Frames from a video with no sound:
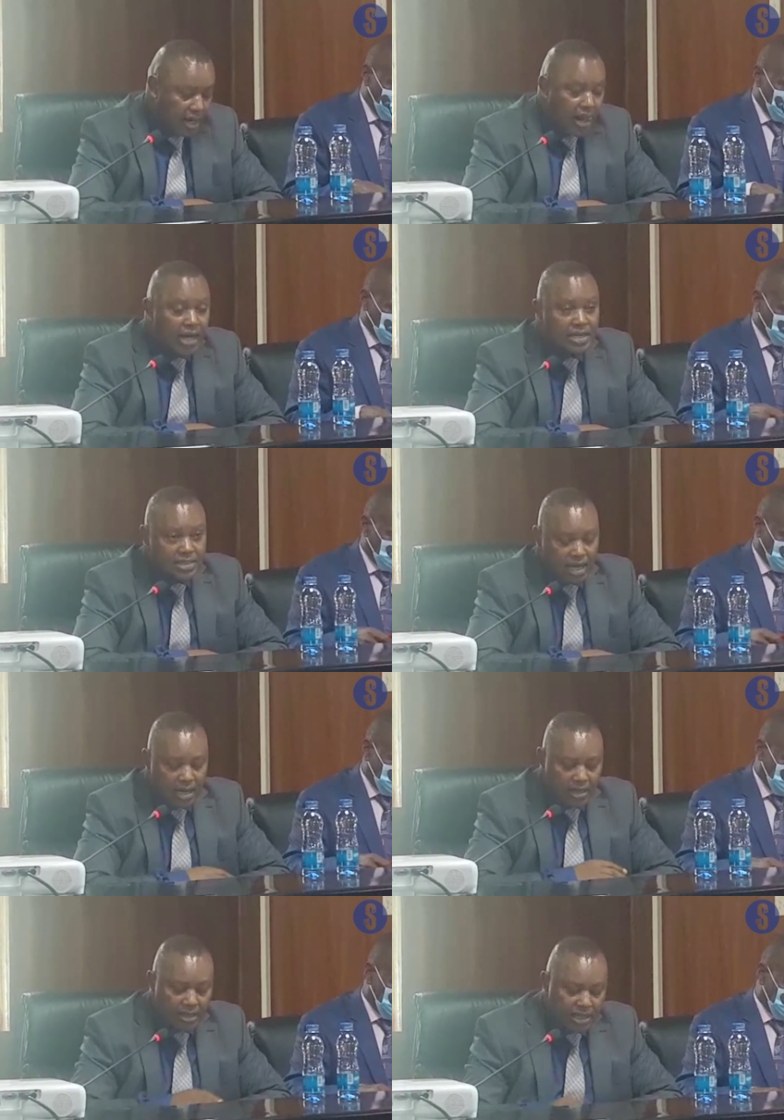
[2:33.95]
And
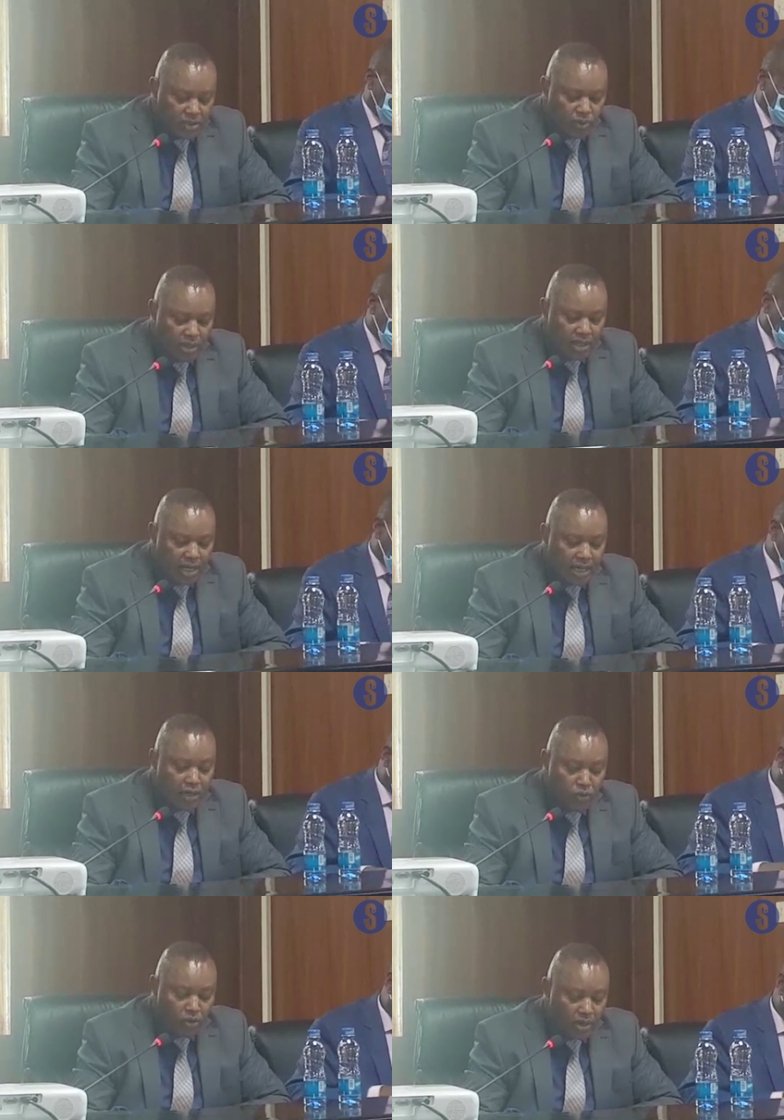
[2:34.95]
sir, this one I
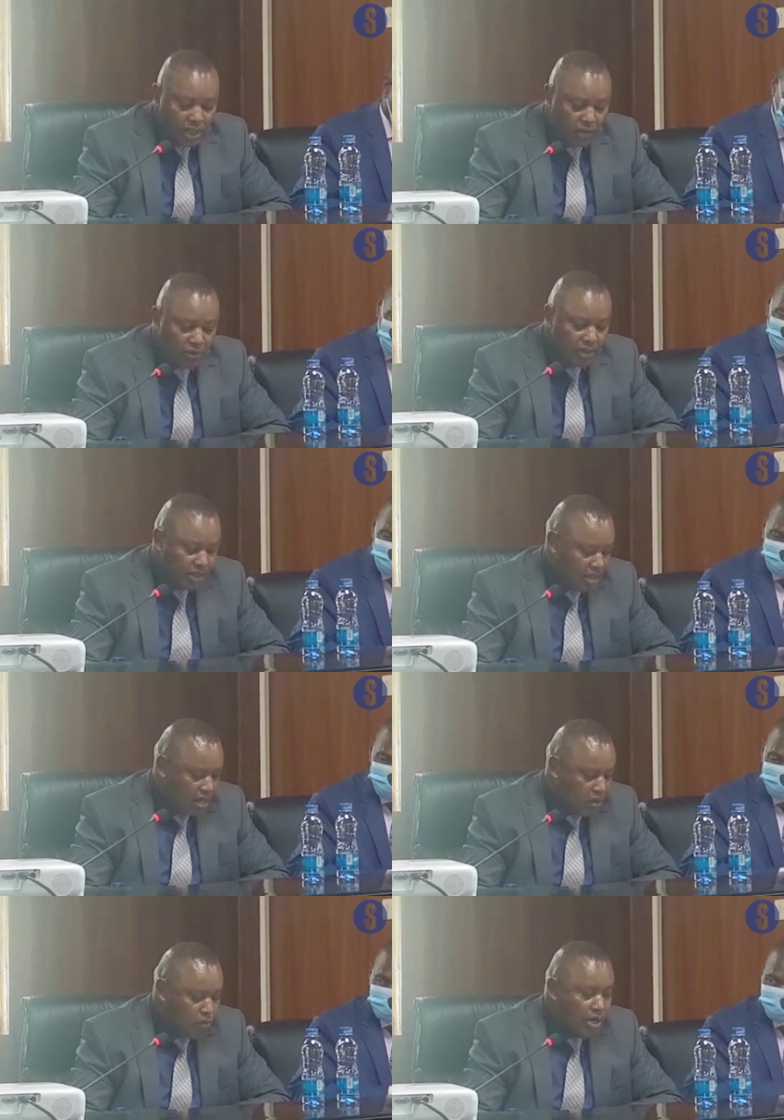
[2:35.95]
can go on record.
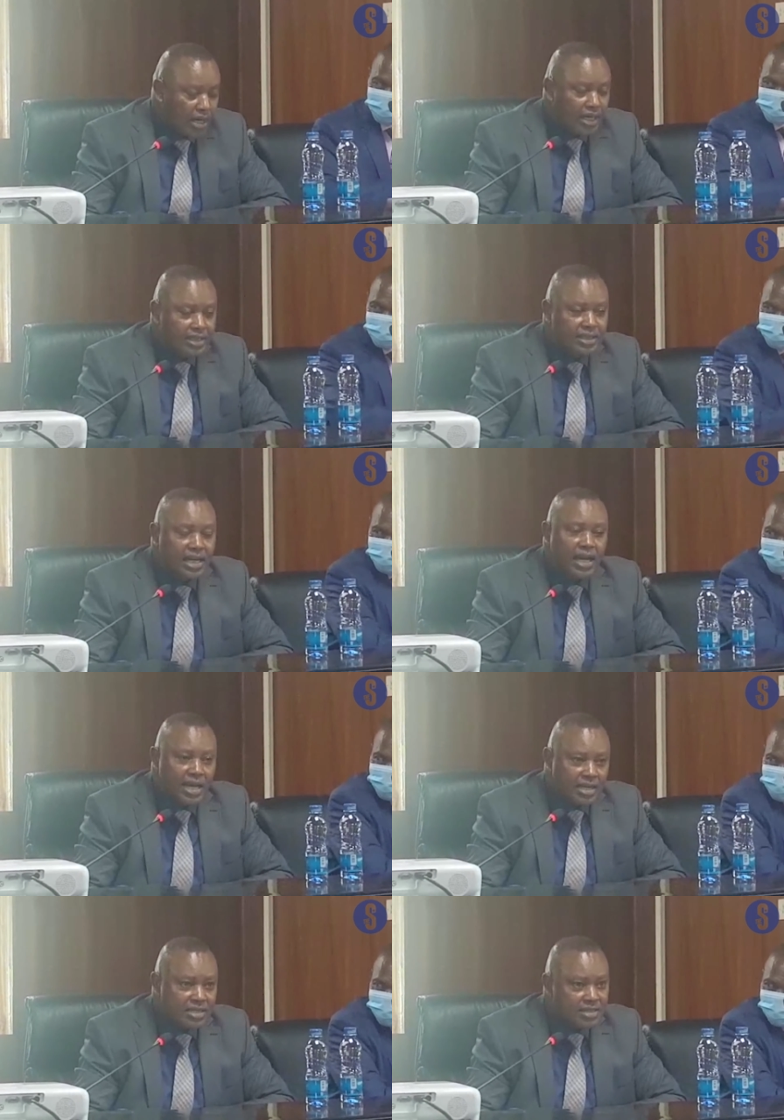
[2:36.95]
We are getting
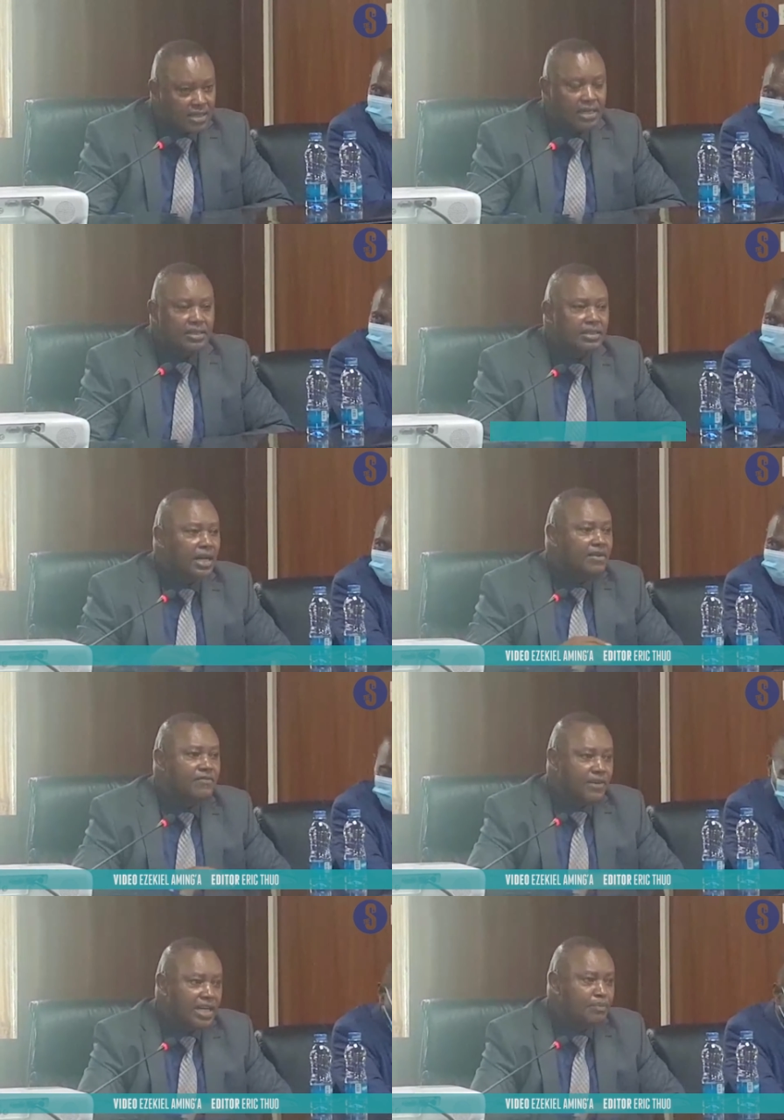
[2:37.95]
excellent and
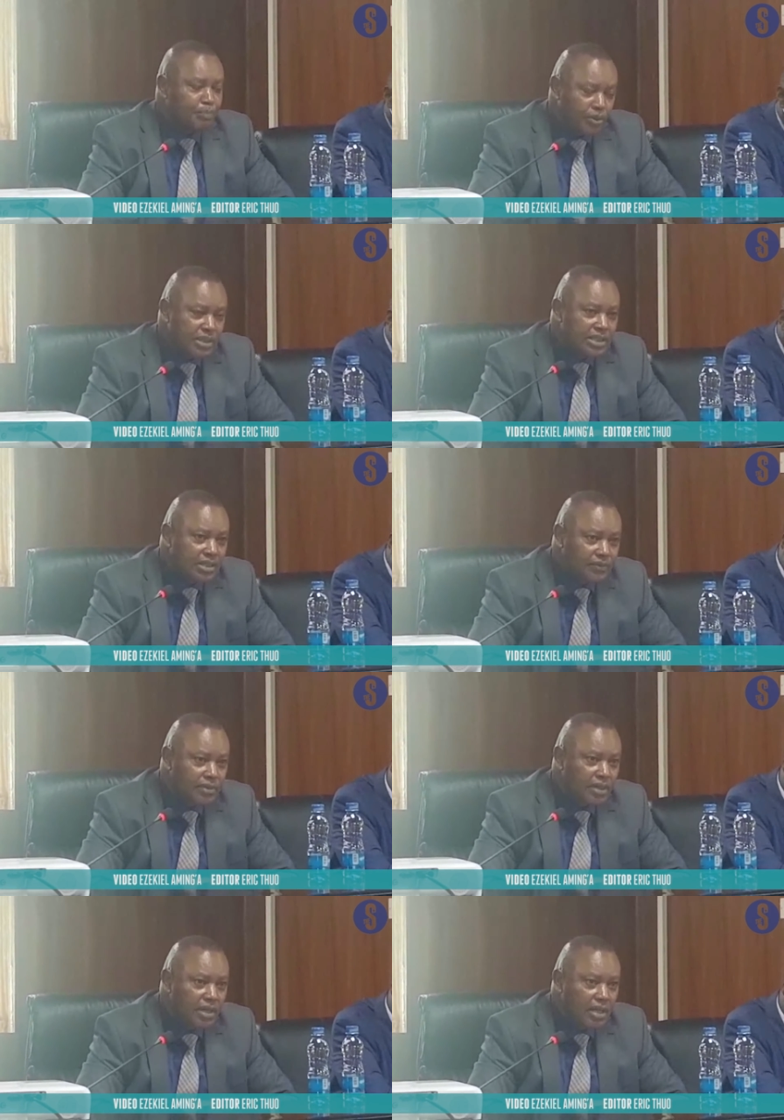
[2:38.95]
very positive
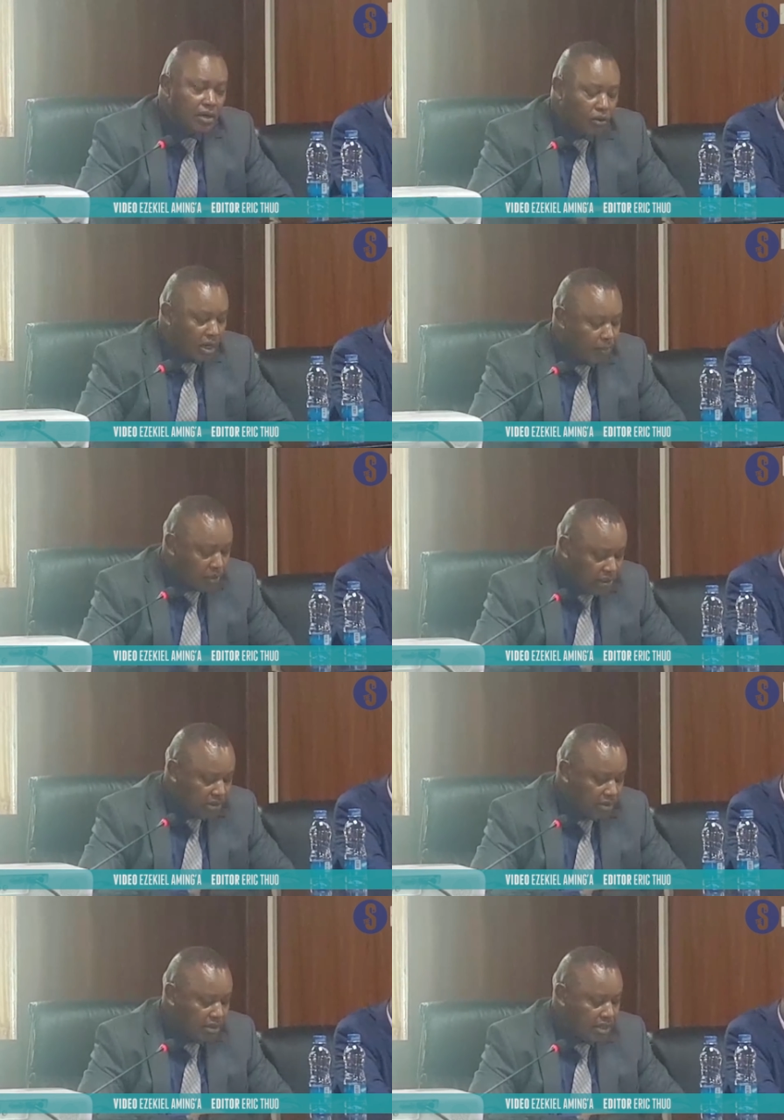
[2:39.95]

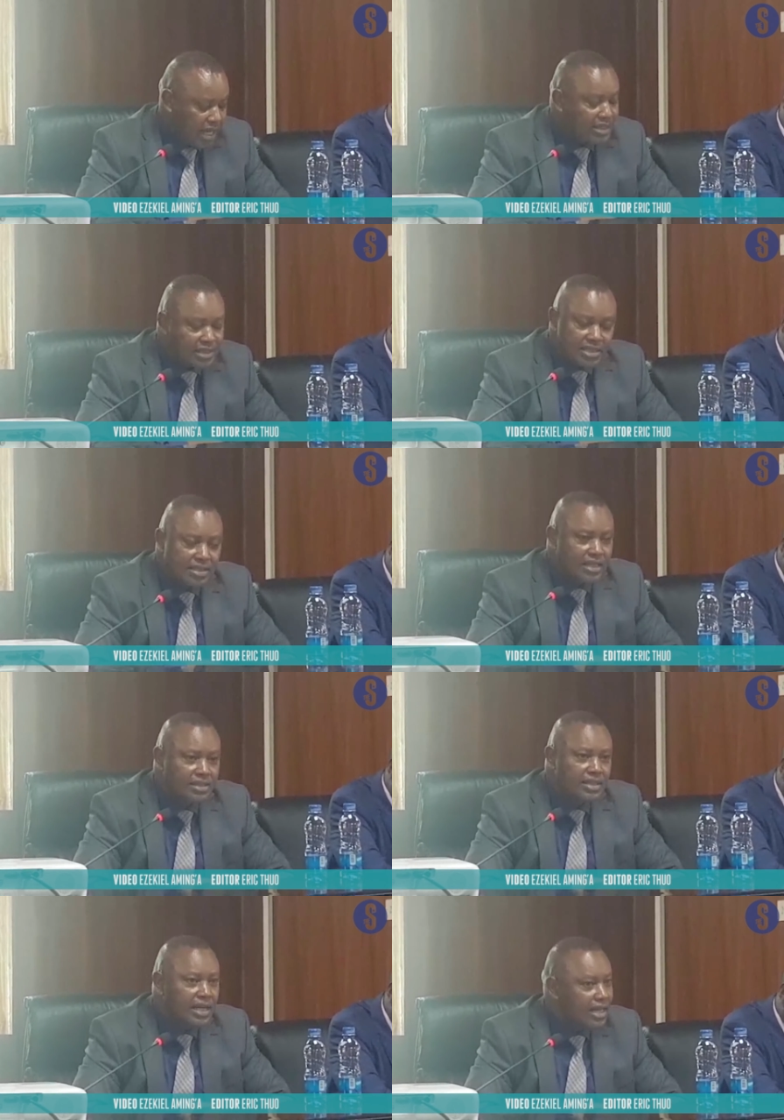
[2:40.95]
collaboration,
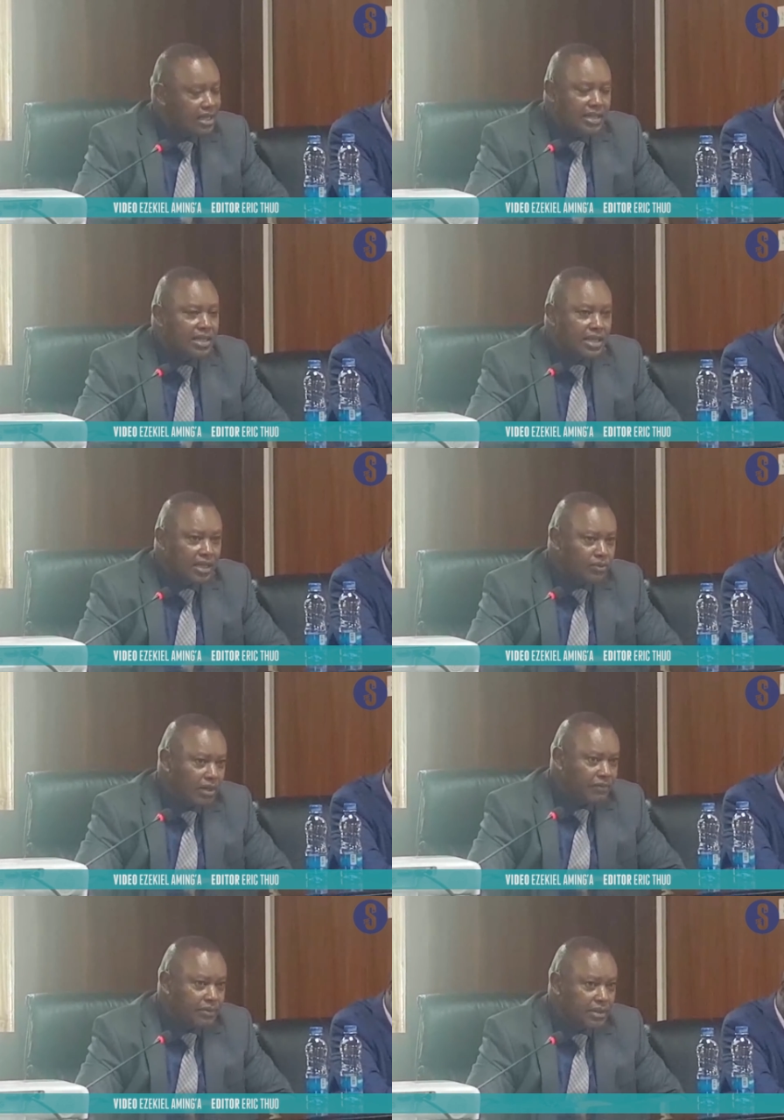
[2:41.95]
assistance, and anything that we
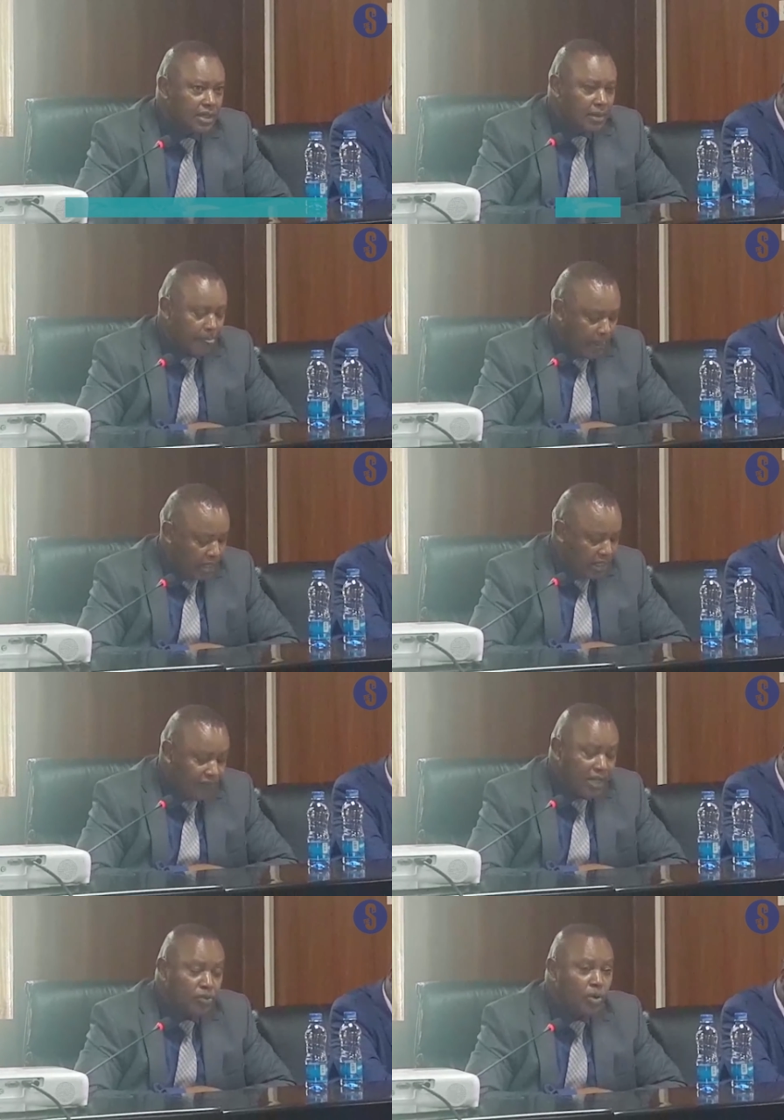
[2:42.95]
have
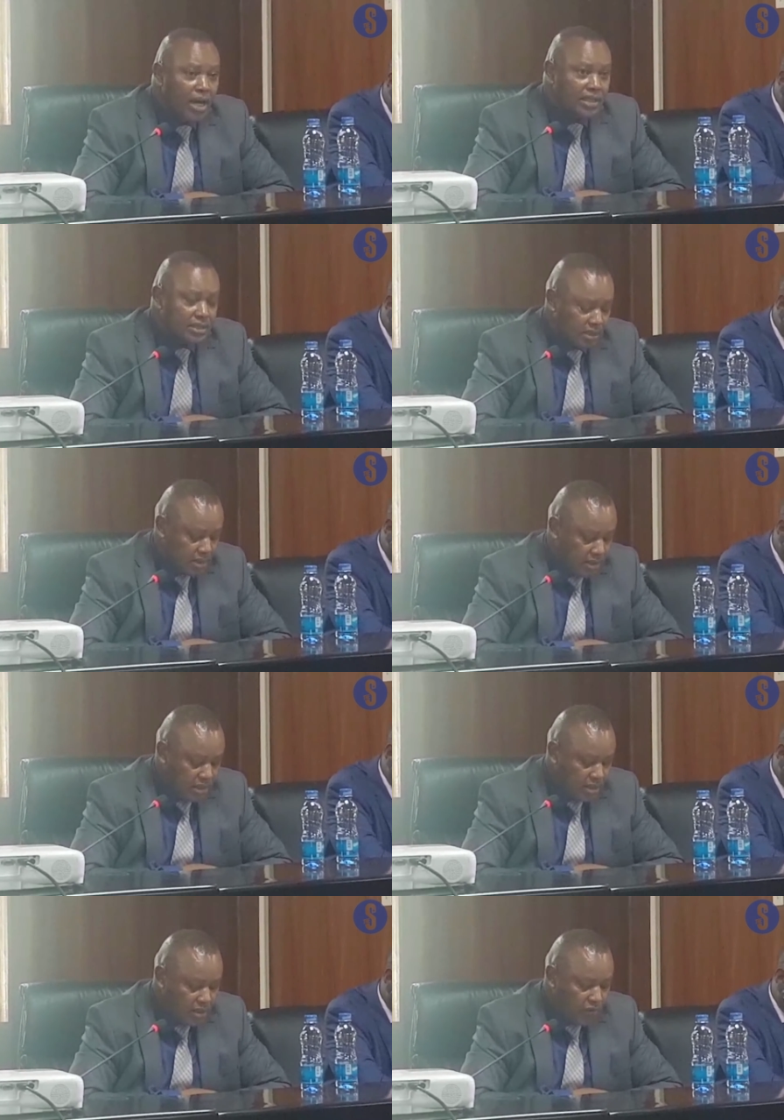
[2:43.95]
given to us
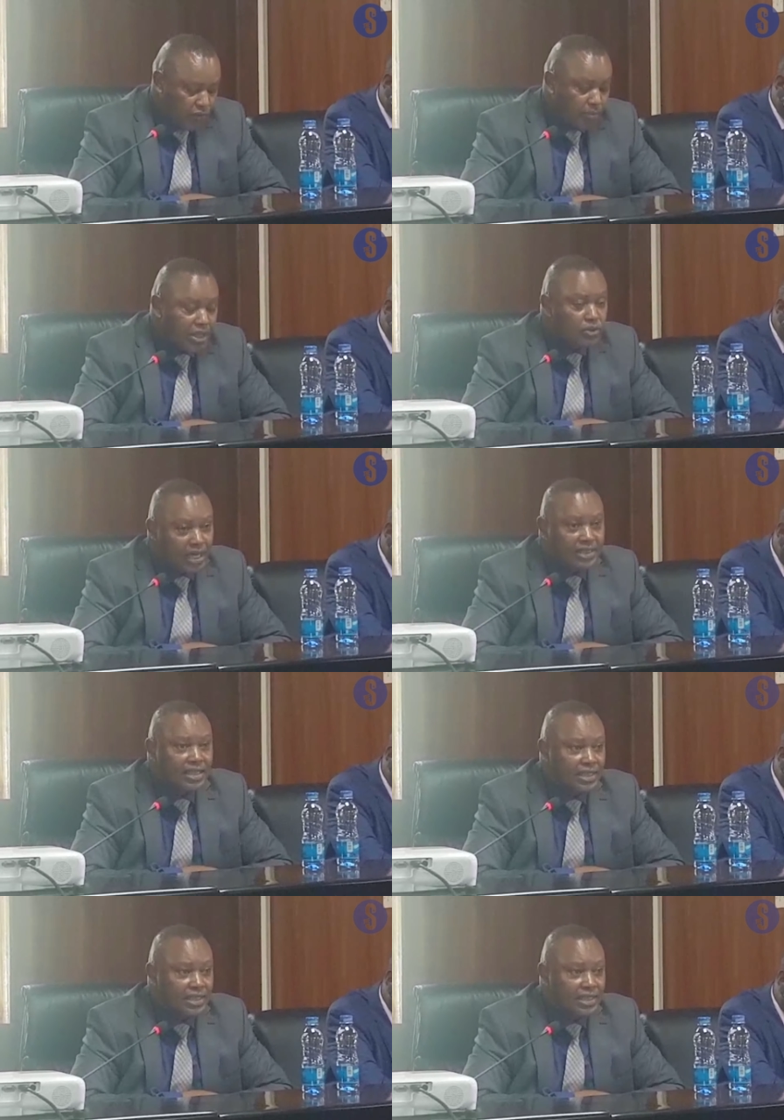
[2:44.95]
from the United